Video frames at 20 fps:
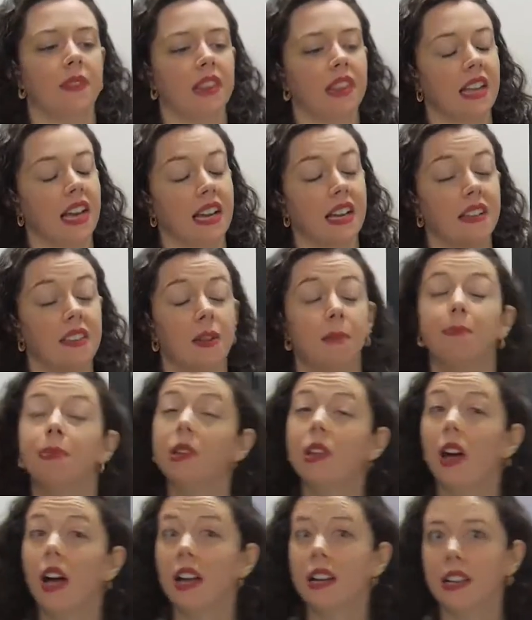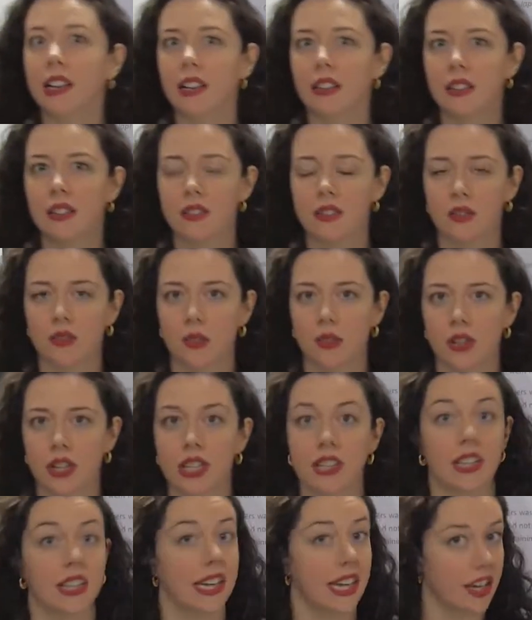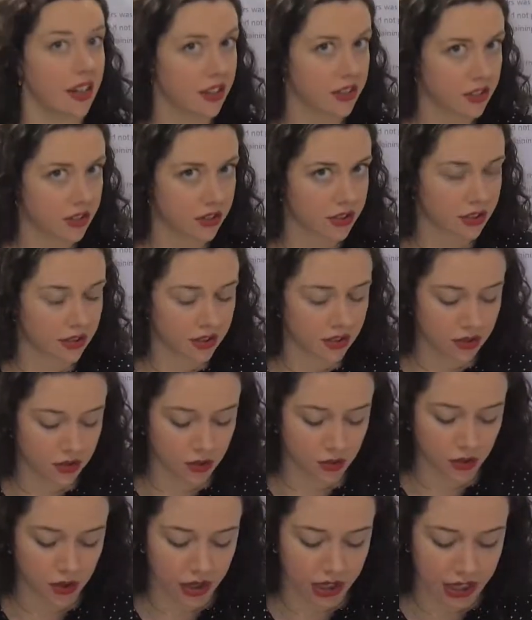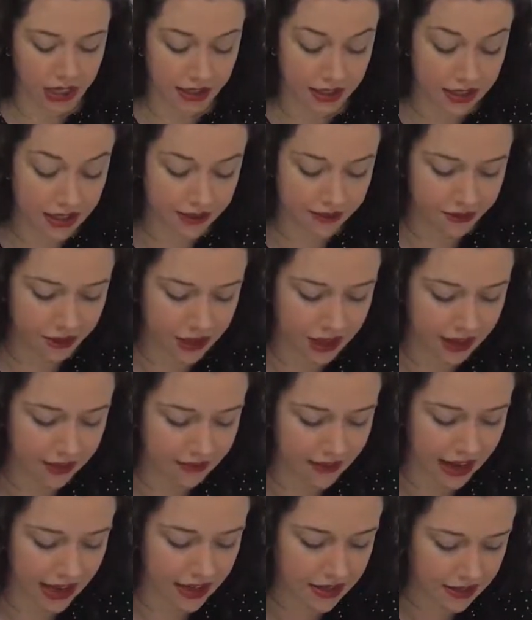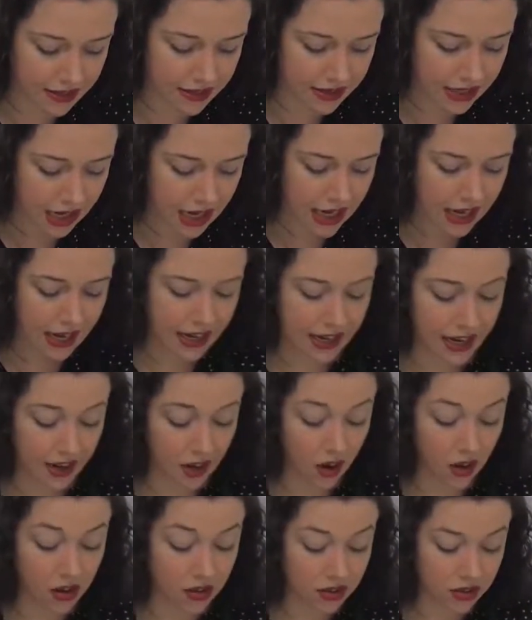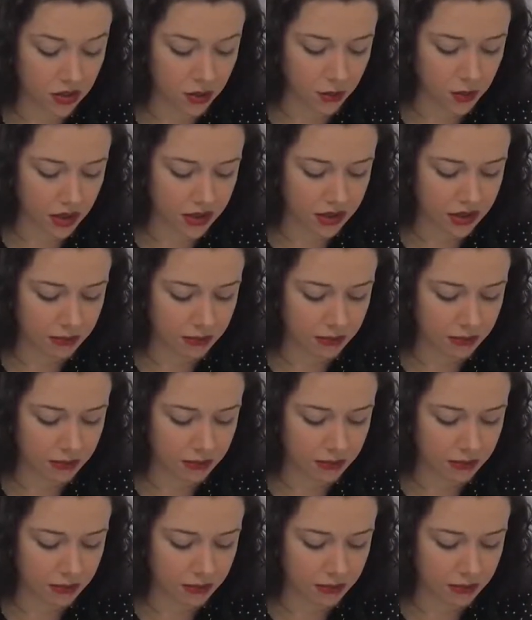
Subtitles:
like the plot in the story, the characters in the story, the different events. And I also want